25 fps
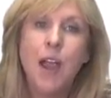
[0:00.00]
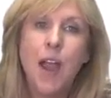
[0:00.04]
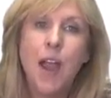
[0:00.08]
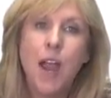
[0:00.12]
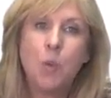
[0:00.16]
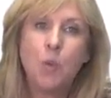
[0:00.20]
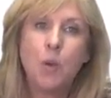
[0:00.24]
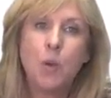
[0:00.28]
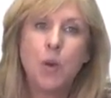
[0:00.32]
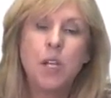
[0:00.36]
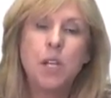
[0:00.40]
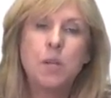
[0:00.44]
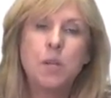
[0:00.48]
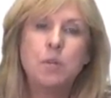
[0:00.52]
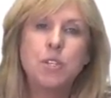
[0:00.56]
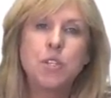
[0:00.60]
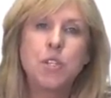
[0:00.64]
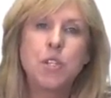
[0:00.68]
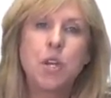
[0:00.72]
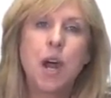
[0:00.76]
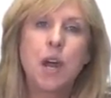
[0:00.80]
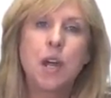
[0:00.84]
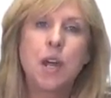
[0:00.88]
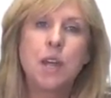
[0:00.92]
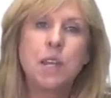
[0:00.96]
And we're going to be
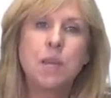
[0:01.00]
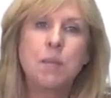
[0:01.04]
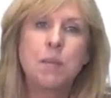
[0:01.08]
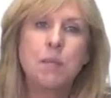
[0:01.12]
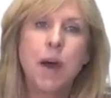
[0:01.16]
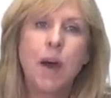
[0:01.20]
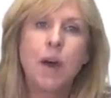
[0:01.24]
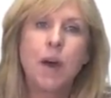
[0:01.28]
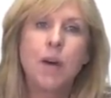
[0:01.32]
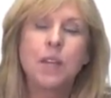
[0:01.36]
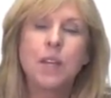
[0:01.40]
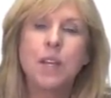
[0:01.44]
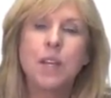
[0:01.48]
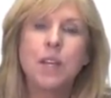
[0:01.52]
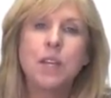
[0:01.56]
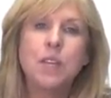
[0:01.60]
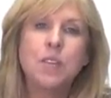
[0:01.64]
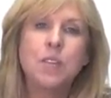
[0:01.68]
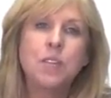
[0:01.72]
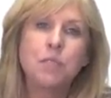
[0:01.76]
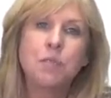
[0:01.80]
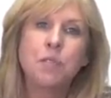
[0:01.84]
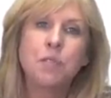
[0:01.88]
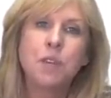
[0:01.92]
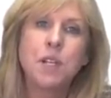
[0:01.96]
talking about
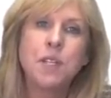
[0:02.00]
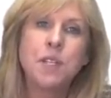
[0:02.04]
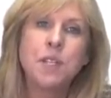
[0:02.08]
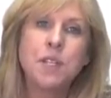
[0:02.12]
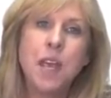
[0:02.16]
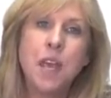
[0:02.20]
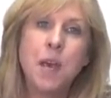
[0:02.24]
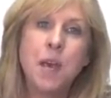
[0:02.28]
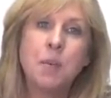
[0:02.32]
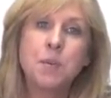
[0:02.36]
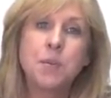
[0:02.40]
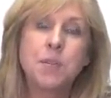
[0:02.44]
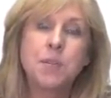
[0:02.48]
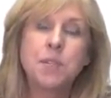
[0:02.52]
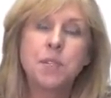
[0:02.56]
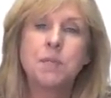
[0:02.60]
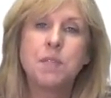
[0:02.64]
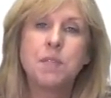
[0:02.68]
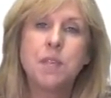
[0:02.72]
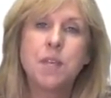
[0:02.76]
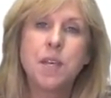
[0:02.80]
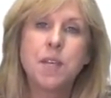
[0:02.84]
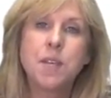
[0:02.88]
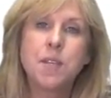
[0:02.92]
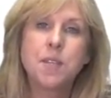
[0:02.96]
different examples of
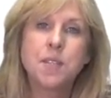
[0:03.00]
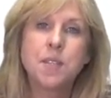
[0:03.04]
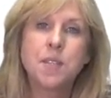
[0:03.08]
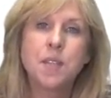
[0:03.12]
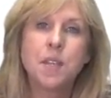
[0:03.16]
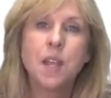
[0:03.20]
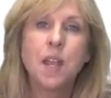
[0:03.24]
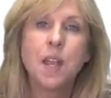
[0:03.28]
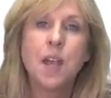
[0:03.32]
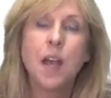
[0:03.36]
this